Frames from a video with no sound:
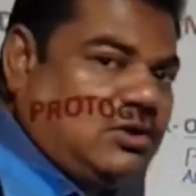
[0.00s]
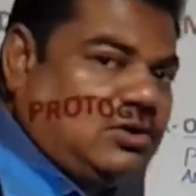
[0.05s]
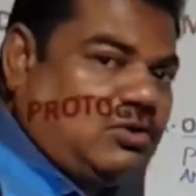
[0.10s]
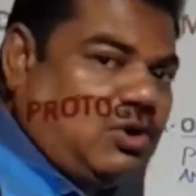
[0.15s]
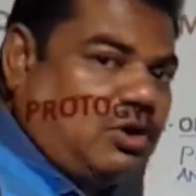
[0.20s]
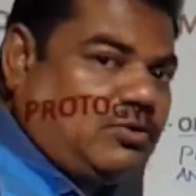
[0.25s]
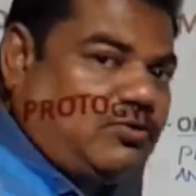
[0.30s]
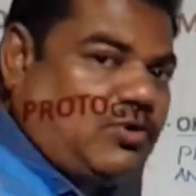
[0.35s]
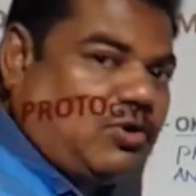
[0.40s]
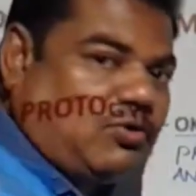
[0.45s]

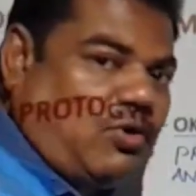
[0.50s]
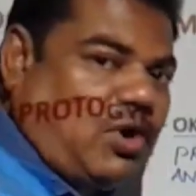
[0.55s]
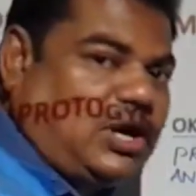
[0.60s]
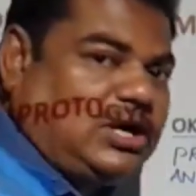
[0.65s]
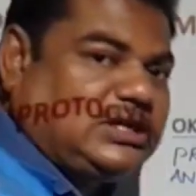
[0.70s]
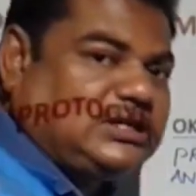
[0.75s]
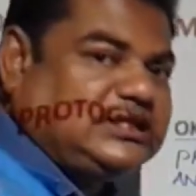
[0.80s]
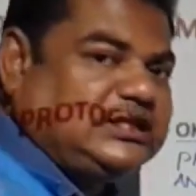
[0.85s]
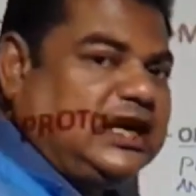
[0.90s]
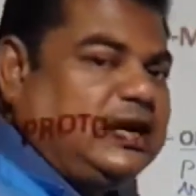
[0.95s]
Not for
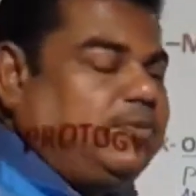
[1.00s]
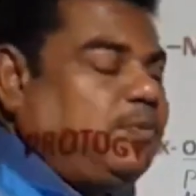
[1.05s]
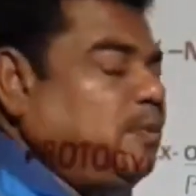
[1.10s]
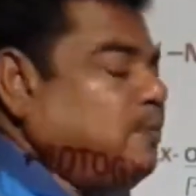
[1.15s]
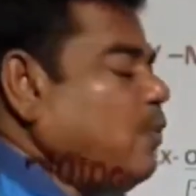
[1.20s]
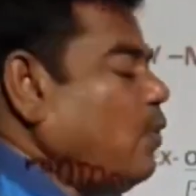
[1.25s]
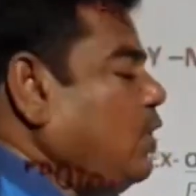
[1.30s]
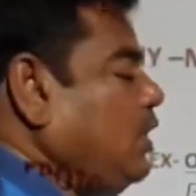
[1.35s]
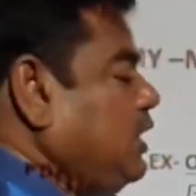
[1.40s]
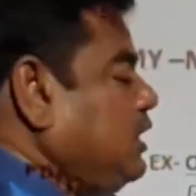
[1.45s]
what? Self
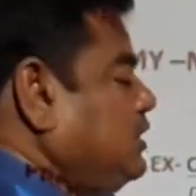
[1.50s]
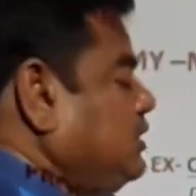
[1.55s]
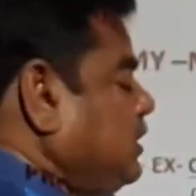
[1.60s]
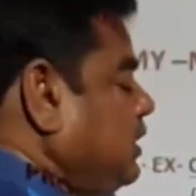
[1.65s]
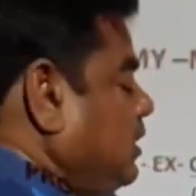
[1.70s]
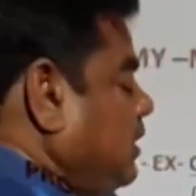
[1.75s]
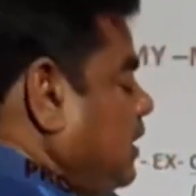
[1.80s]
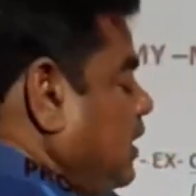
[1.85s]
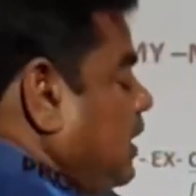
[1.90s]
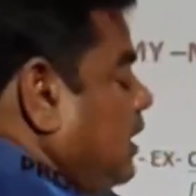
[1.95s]

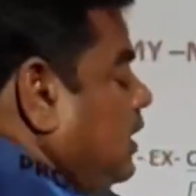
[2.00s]
pollination.